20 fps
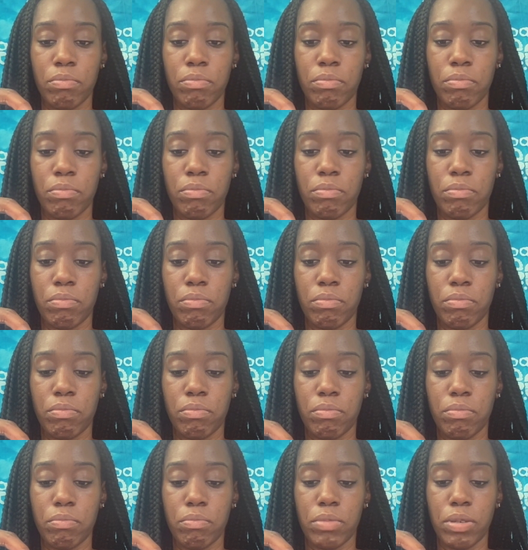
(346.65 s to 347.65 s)

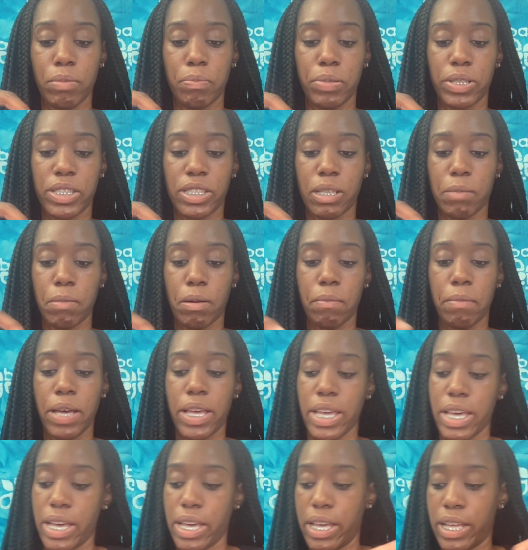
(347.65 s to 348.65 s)
I'm going to put some on my
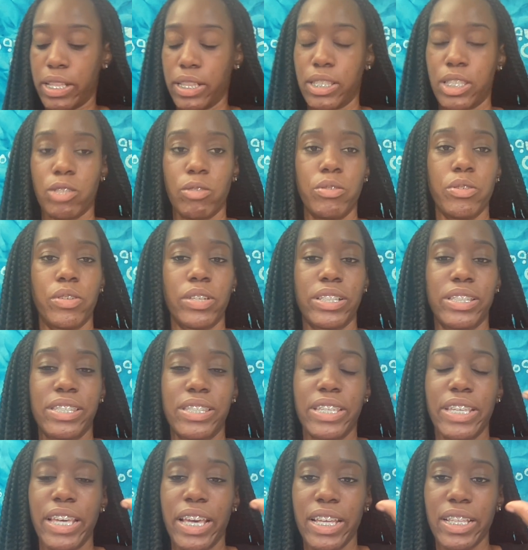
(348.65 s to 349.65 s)
hand so you could
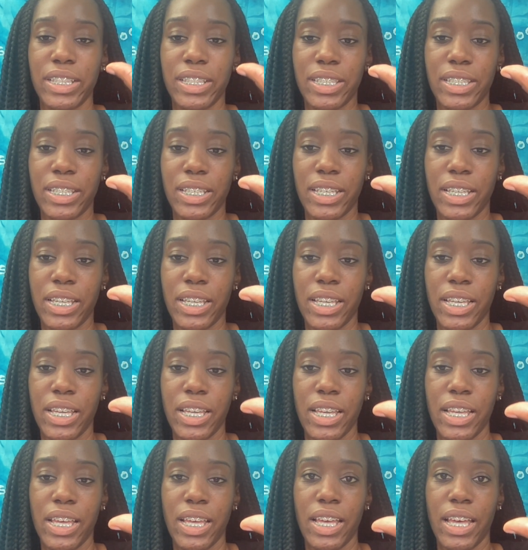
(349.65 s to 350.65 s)
see it.
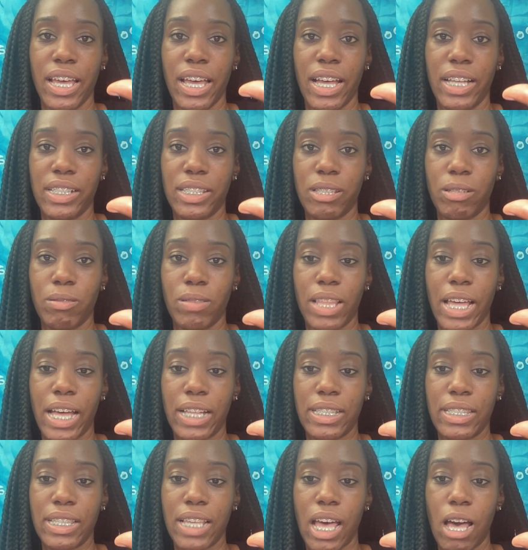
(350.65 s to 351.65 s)
And so
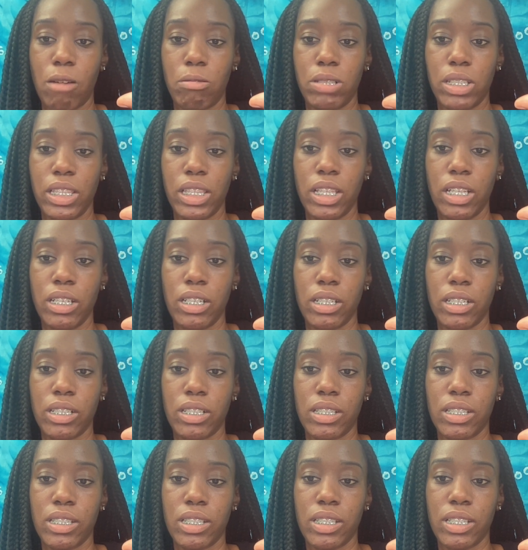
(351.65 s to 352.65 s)
that's how it
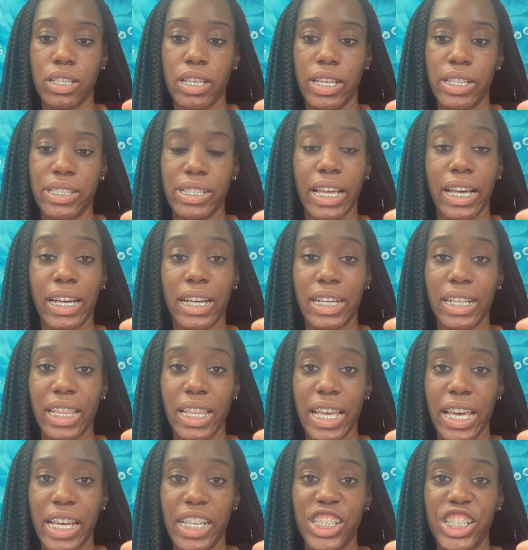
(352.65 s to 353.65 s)
looks. It's like a
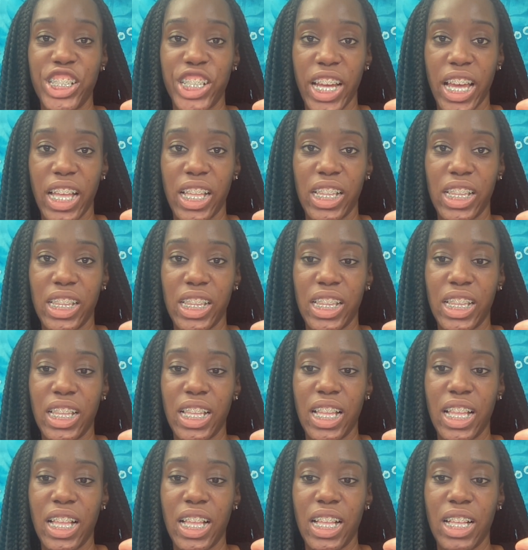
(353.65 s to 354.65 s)
clear gel.
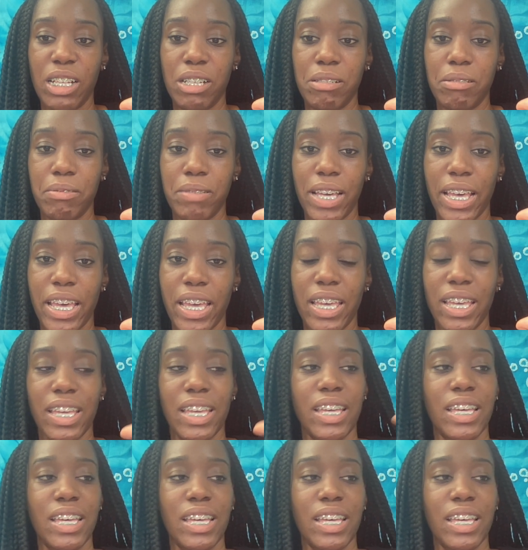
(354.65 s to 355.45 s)
Okay.